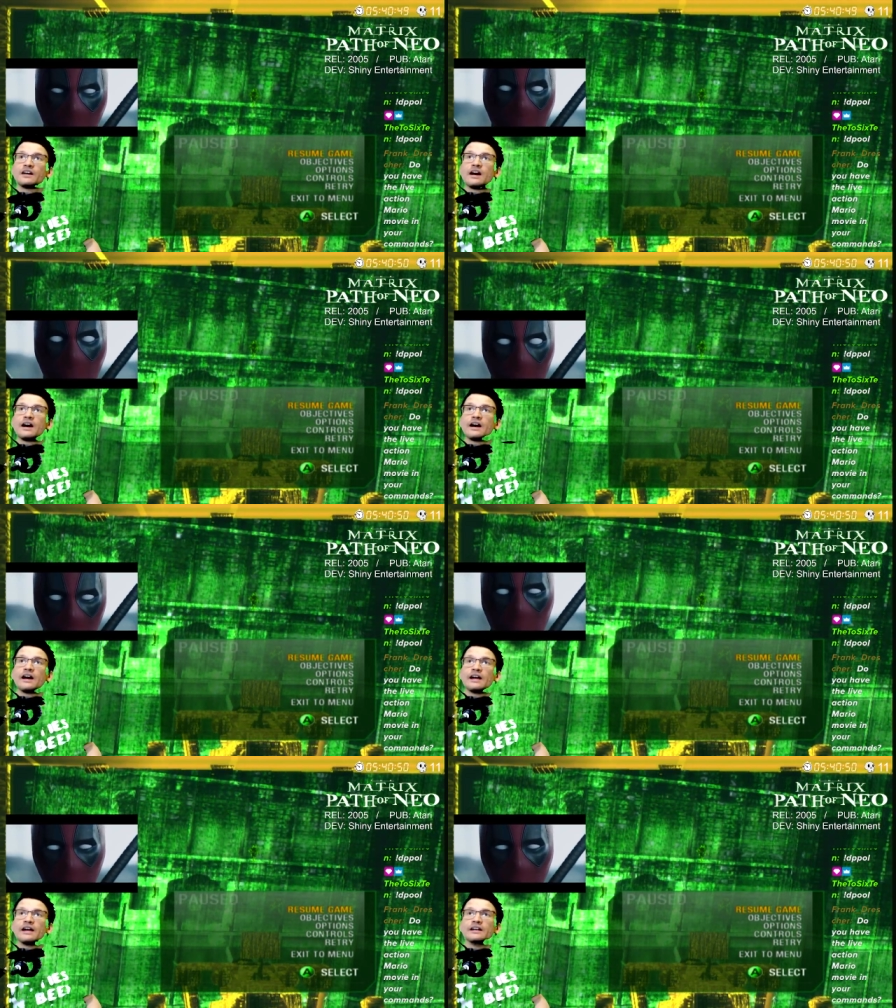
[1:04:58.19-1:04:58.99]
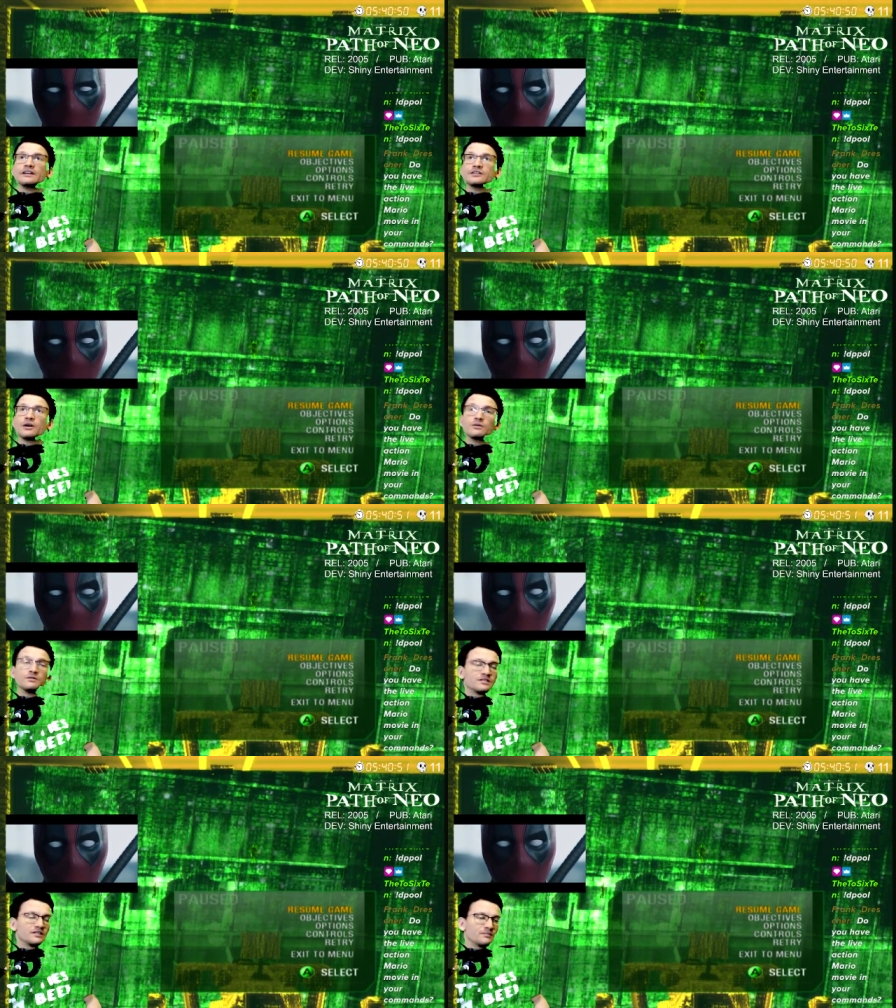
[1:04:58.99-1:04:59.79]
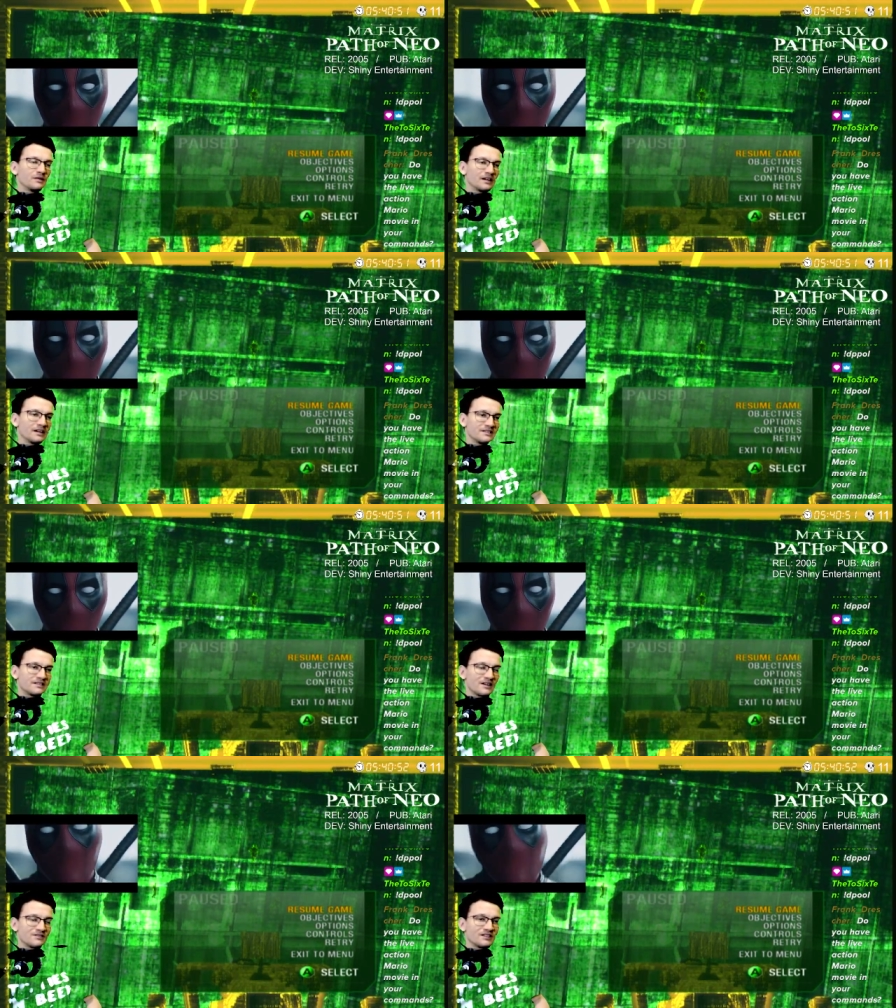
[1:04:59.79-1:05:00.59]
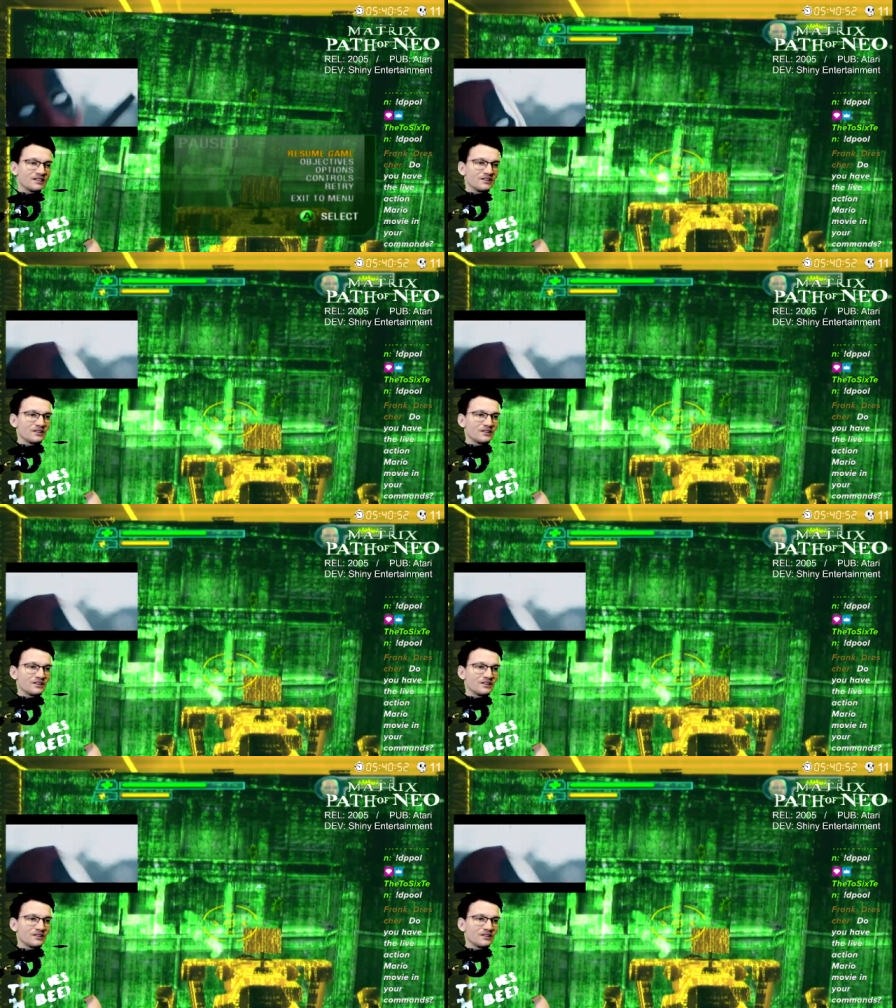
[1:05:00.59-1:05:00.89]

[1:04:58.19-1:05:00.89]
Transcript: I I'm don't, but uh, it sounds like you're